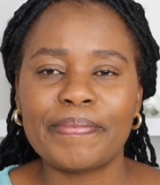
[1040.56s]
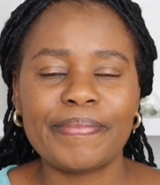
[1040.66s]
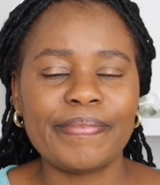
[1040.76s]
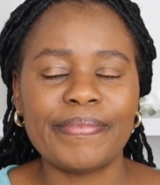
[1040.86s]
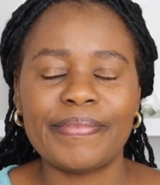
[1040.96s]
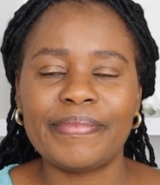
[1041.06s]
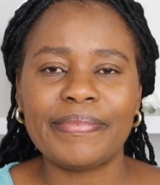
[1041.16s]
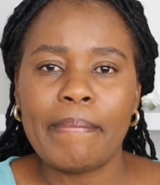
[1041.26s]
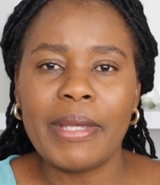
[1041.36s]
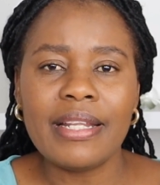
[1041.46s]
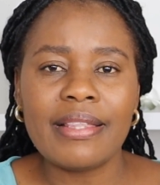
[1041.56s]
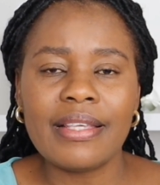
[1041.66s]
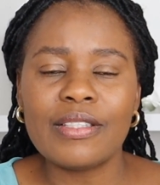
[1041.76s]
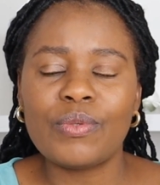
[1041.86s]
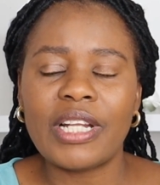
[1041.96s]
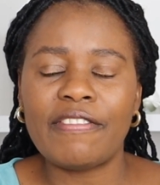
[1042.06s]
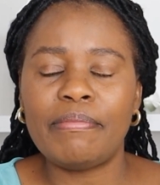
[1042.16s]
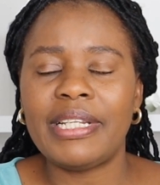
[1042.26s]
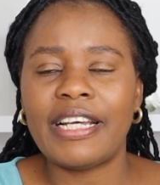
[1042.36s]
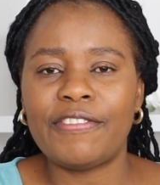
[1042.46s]
many things would have
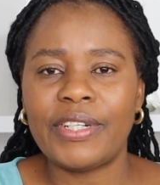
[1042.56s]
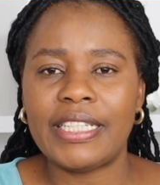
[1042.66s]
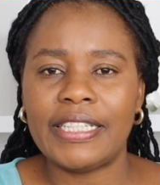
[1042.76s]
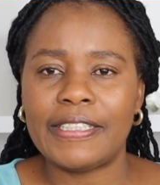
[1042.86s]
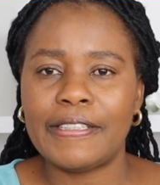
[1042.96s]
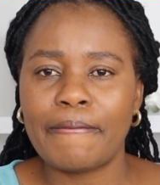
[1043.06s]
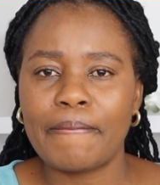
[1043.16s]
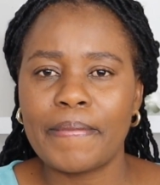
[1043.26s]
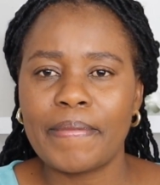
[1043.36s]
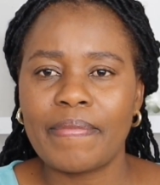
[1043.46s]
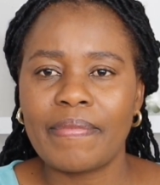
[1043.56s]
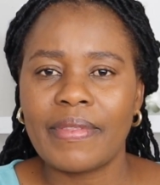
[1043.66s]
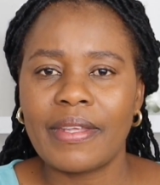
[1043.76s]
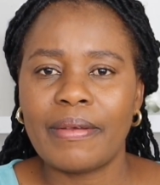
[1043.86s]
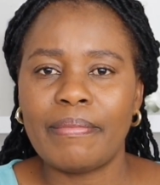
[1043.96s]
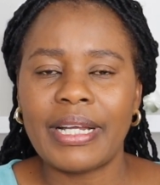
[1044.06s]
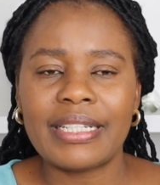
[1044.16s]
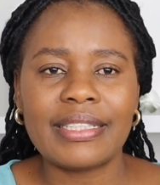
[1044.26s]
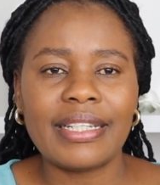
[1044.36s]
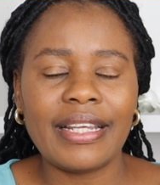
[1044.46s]
been avoided.
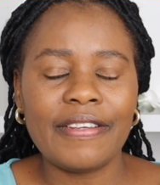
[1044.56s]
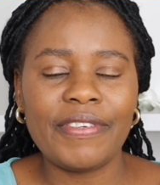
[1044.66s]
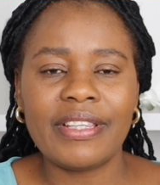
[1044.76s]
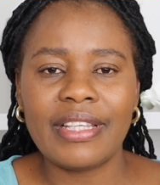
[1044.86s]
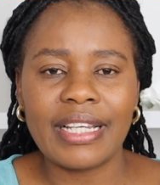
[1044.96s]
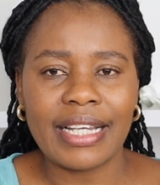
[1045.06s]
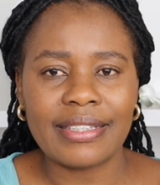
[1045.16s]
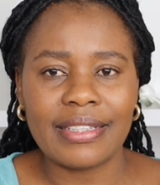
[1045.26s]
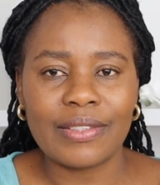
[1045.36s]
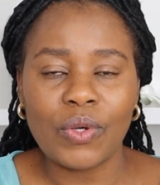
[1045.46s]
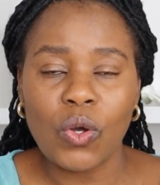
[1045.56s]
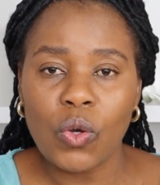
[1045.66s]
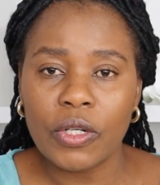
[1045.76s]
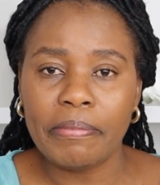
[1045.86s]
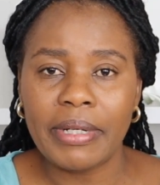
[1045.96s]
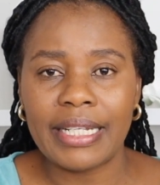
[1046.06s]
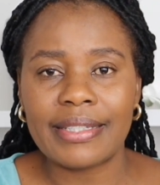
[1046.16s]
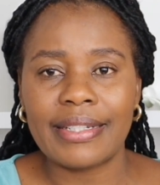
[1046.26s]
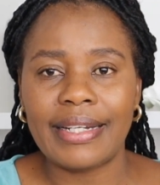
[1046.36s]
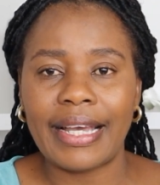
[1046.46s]
But everything has its own
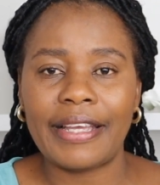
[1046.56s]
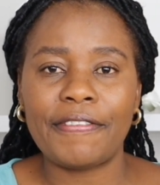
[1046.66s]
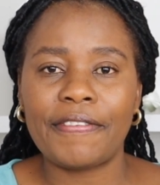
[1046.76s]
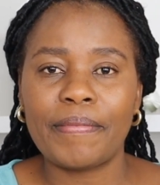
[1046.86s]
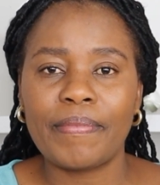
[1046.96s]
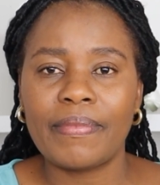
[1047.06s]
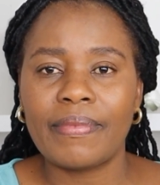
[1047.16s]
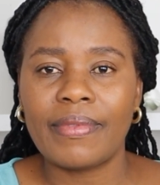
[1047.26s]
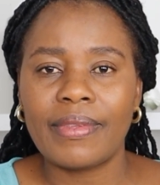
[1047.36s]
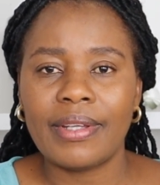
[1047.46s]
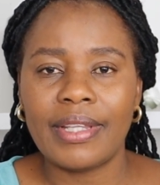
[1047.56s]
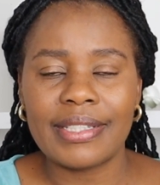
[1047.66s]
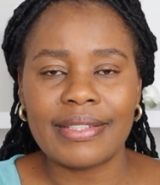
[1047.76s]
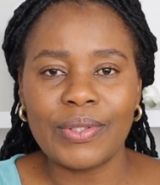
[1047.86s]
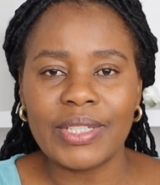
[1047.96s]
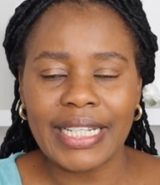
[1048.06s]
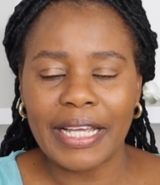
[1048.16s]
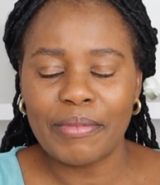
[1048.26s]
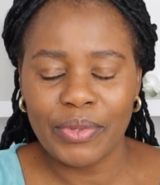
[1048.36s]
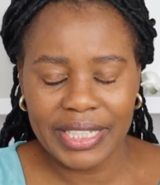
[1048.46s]
place in life. There's no
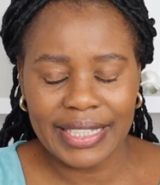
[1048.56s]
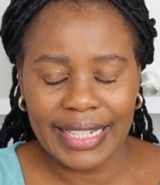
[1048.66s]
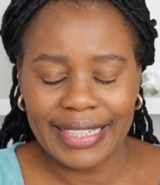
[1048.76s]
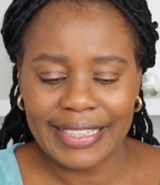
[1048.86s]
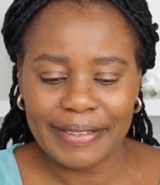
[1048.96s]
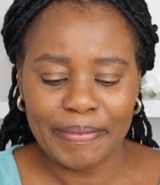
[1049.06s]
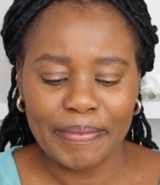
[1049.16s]
time wasted.